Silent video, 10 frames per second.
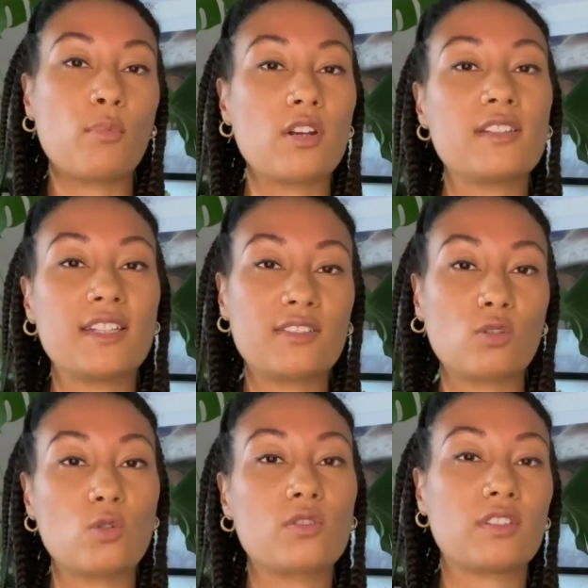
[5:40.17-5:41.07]
Policies are
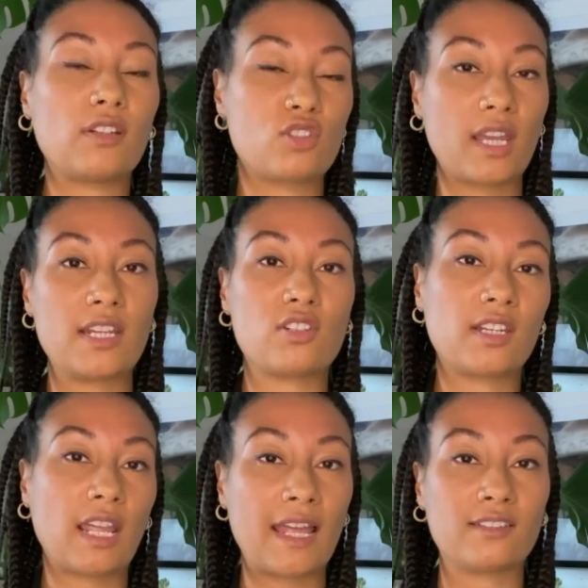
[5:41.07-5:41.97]
also
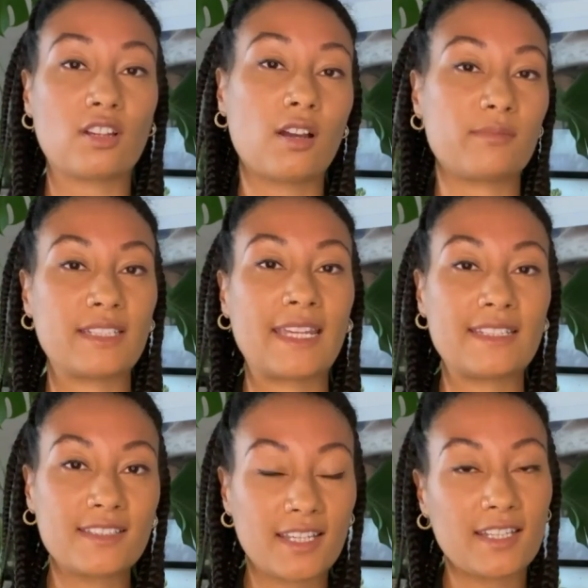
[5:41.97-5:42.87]
changing and
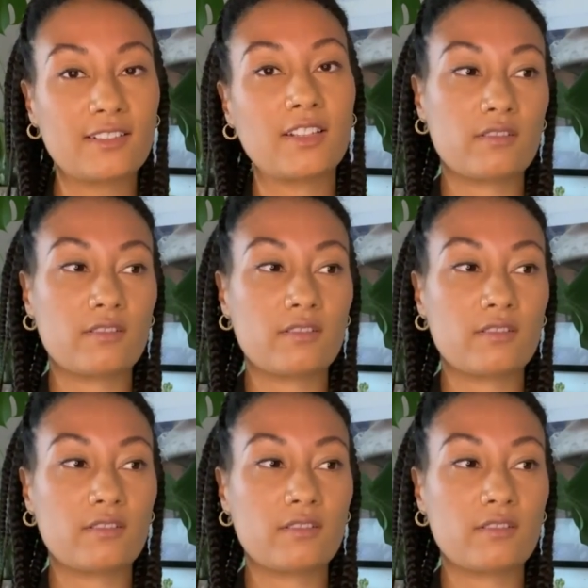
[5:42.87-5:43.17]
updating.